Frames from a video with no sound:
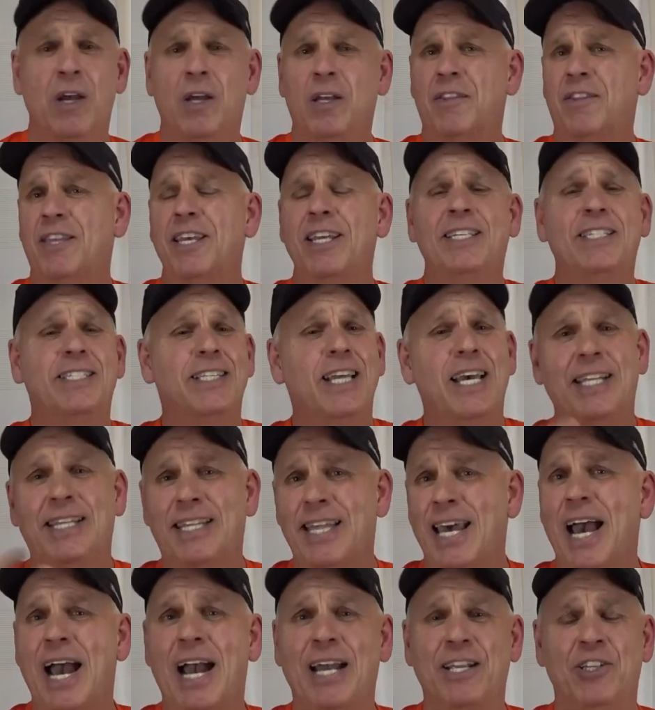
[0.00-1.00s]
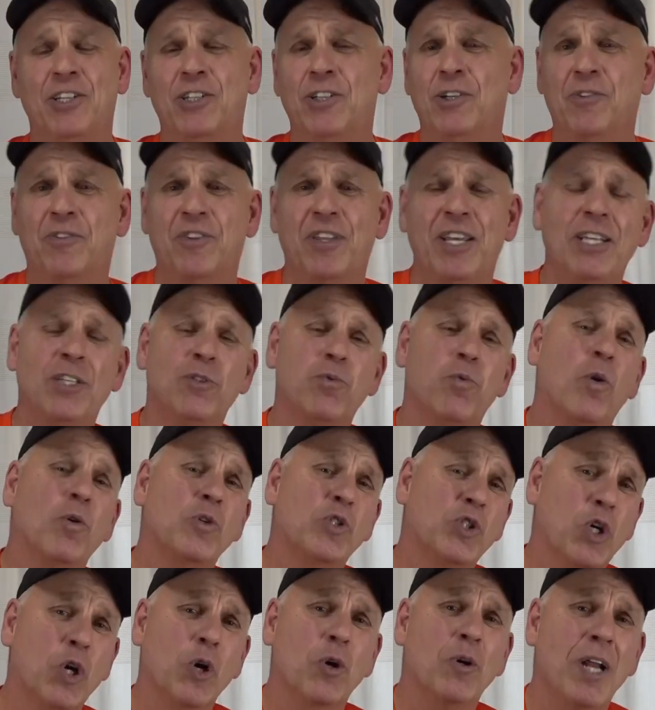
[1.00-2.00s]
things like that. You know, things
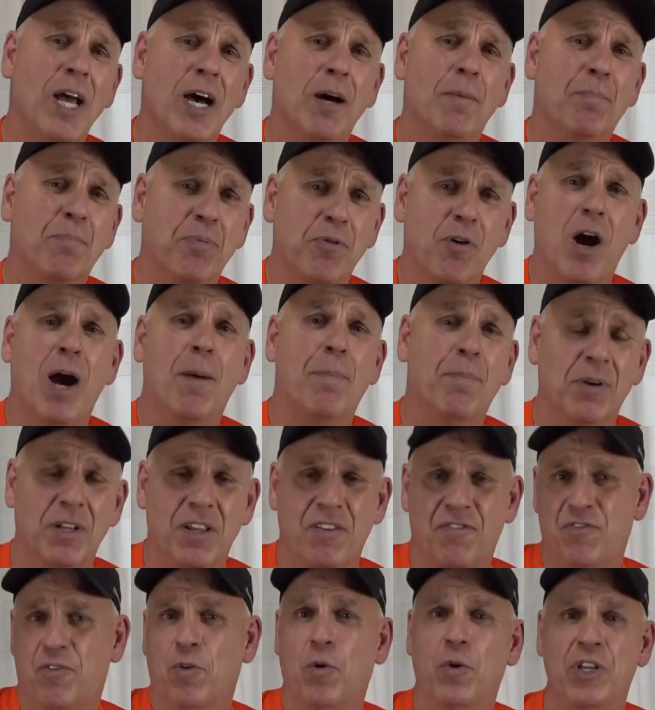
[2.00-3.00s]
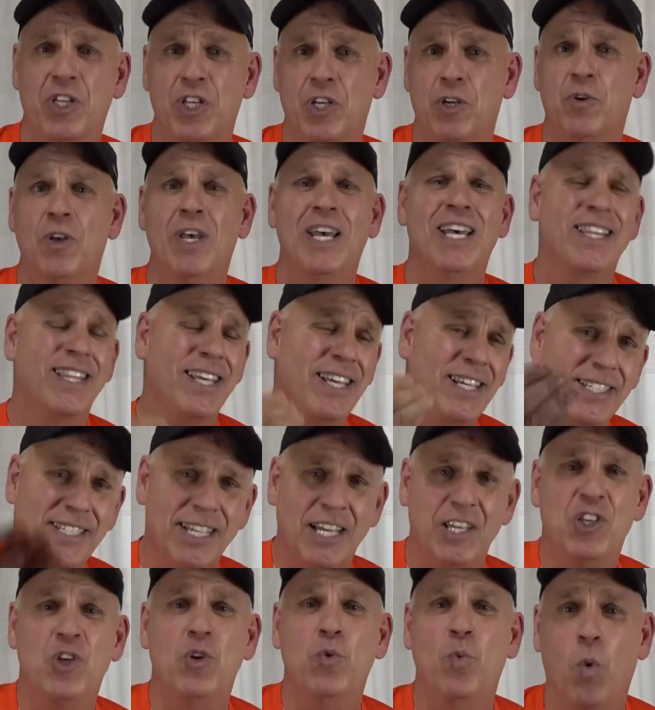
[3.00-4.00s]
won't turn out properly for you, things
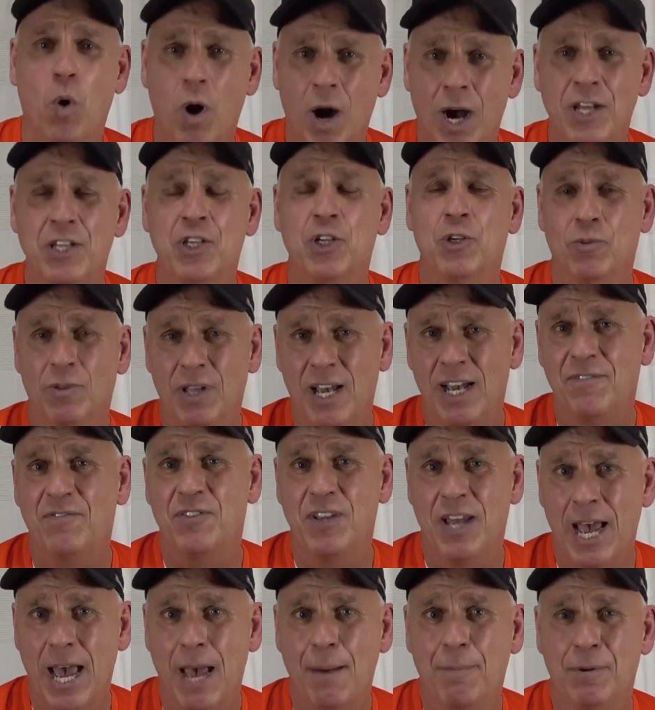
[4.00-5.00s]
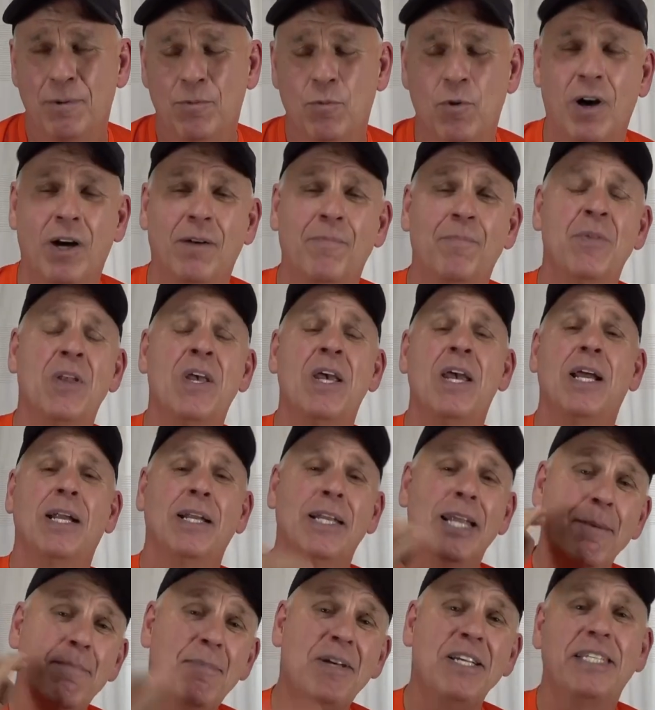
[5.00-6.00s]
that you want in your life to happen. Well,
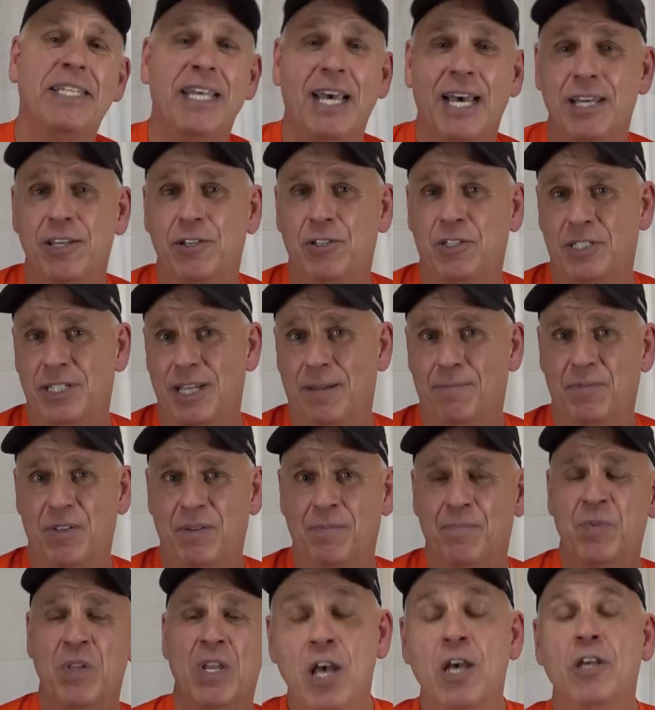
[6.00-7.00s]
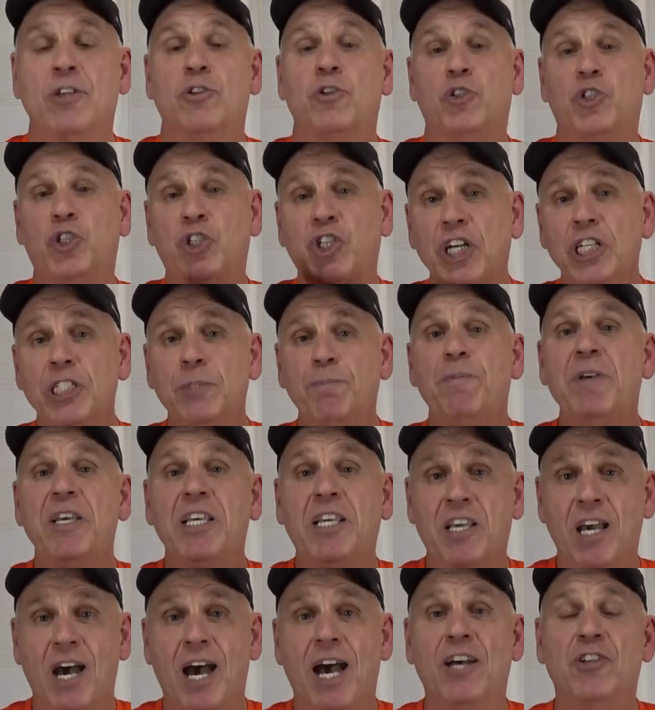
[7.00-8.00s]
let me tell you something. So just
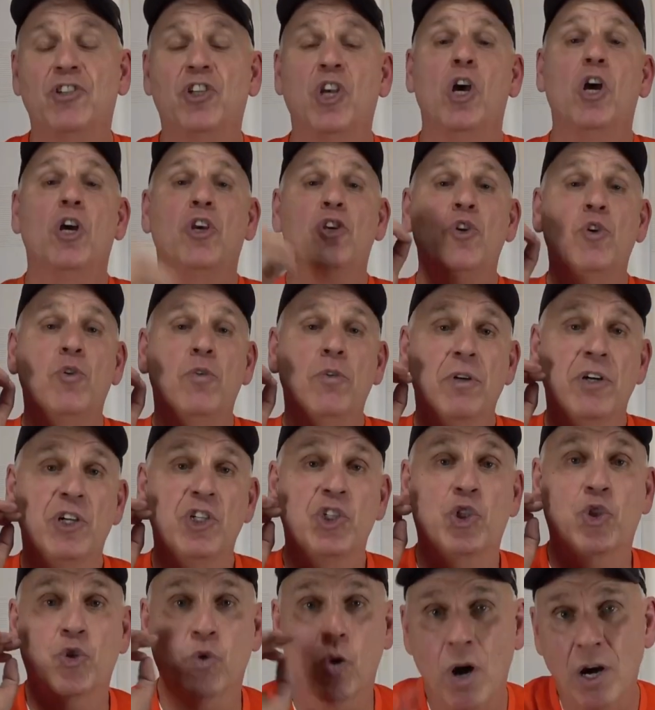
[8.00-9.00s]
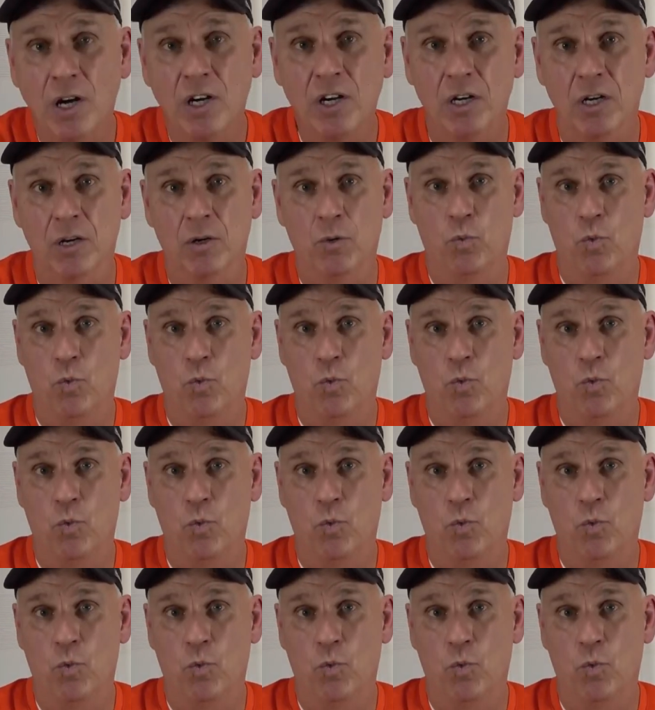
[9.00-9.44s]
because you were a drunker